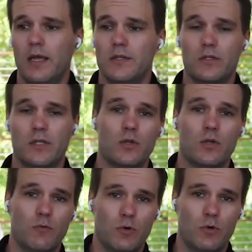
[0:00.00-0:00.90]
so that you
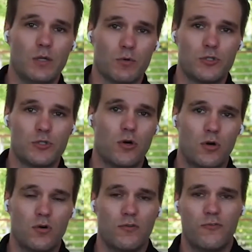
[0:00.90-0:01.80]
can really
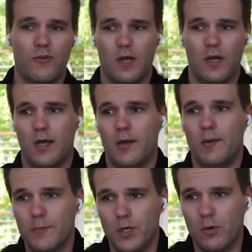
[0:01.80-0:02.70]
reserve,
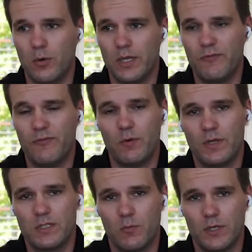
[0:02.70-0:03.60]
um, you know, if and
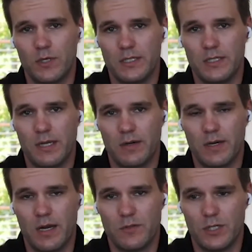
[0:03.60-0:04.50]
when someone needs to have a
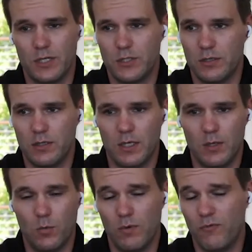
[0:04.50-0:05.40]
conversation
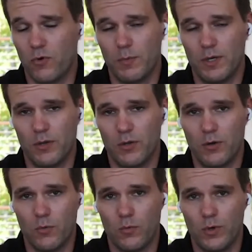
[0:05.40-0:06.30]
in one form or
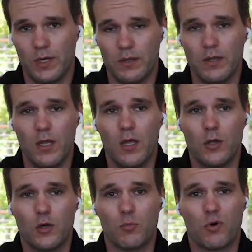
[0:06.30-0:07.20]
another with
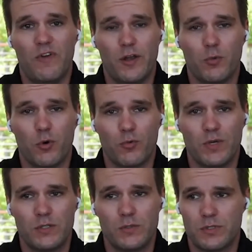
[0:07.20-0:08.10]
your more valuable
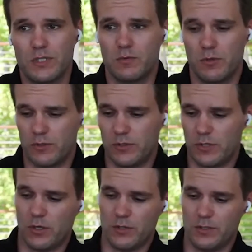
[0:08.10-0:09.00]
resources, whether it's the
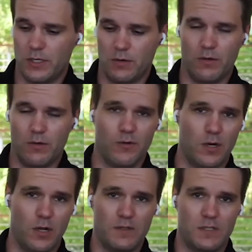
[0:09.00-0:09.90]
call center, the front
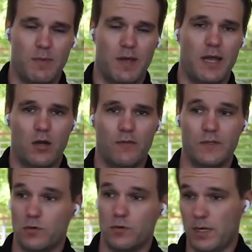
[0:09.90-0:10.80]
office, the back
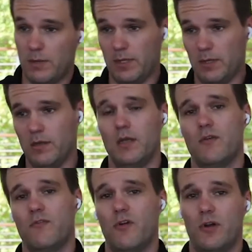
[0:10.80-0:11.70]
office, or maybe the
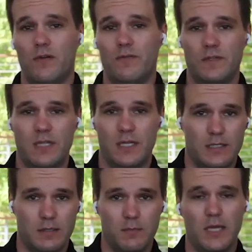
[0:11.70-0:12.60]
front office that
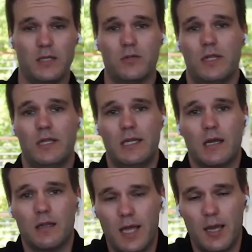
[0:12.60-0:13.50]
needs to make sure that they can
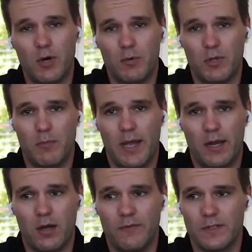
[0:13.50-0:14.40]
collaborate with the
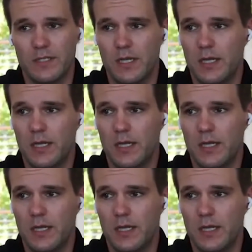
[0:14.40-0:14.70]
back office,